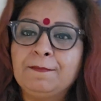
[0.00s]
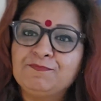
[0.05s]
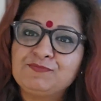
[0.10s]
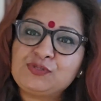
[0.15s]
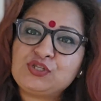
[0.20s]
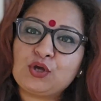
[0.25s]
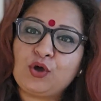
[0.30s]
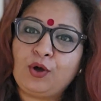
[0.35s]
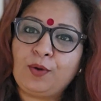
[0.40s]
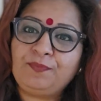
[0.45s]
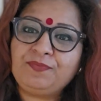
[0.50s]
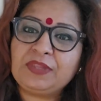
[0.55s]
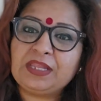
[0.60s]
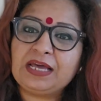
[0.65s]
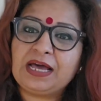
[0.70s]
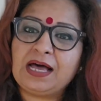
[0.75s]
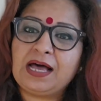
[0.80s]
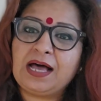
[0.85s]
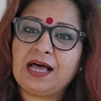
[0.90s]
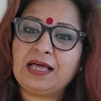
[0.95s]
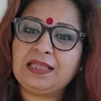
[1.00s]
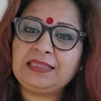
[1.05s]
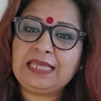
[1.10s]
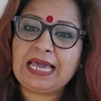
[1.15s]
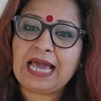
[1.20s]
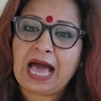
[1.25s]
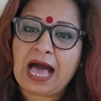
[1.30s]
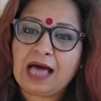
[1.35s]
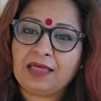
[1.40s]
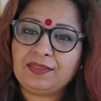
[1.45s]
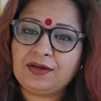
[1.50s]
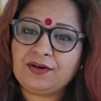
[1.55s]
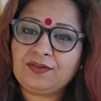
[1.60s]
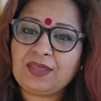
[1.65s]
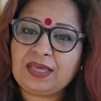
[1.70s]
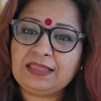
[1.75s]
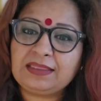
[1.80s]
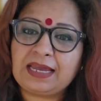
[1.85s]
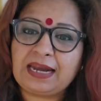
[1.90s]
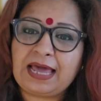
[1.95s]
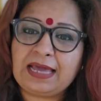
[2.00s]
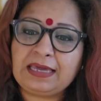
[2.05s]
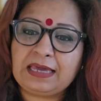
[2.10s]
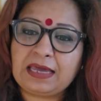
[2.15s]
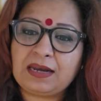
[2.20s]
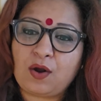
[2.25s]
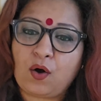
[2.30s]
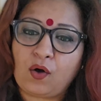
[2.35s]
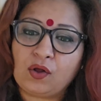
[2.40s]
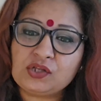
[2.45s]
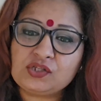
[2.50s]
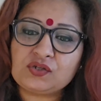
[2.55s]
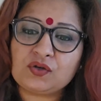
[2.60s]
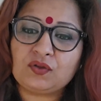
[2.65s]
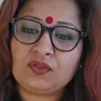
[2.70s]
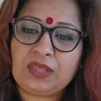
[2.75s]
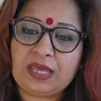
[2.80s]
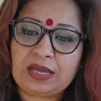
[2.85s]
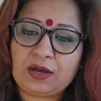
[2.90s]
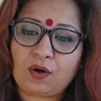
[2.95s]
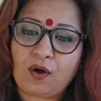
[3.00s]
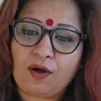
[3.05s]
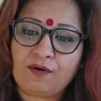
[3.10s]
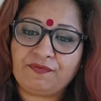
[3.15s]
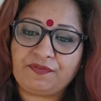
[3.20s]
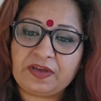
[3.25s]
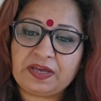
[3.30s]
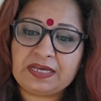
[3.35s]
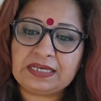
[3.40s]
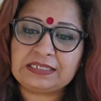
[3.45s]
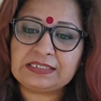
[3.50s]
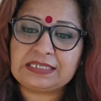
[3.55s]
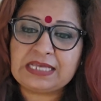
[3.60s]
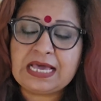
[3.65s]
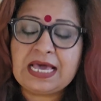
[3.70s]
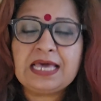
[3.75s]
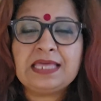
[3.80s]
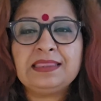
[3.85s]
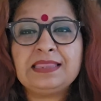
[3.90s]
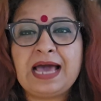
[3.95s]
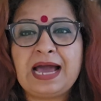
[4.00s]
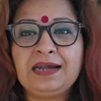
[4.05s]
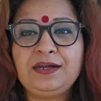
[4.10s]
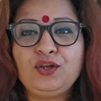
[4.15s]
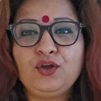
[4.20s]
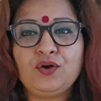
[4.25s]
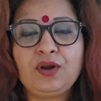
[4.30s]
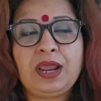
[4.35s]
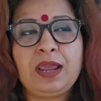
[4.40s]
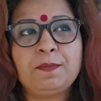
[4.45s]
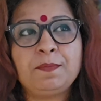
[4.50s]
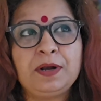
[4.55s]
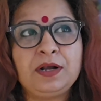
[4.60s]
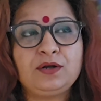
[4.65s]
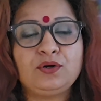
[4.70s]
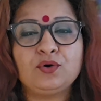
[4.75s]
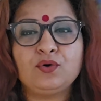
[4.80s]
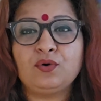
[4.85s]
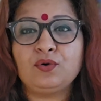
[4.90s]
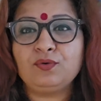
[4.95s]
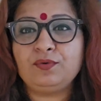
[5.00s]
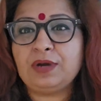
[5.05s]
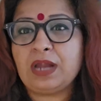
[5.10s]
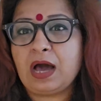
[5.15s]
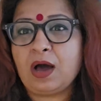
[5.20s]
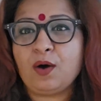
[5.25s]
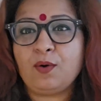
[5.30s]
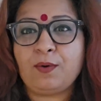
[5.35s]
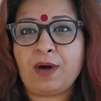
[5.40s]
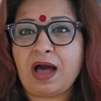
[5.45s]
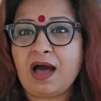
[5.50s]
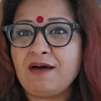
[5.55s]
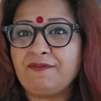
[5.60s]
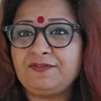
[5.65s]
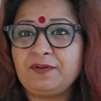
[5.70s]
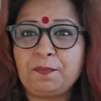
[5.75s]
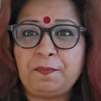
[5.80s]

So the other thing that I can also think of is that you're able to now, after